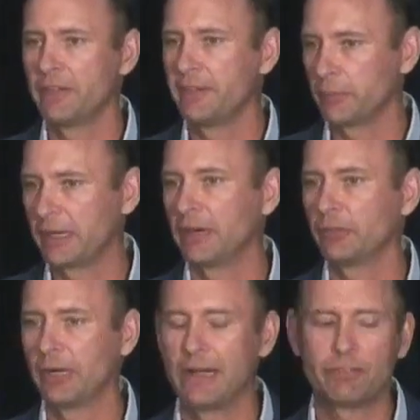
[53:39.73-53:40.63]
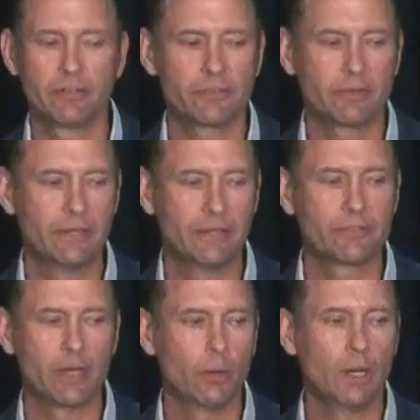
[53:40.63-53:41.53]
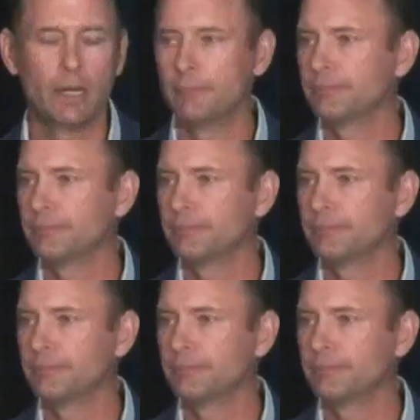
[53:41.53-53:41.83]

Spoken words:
in their recovery efforts. And so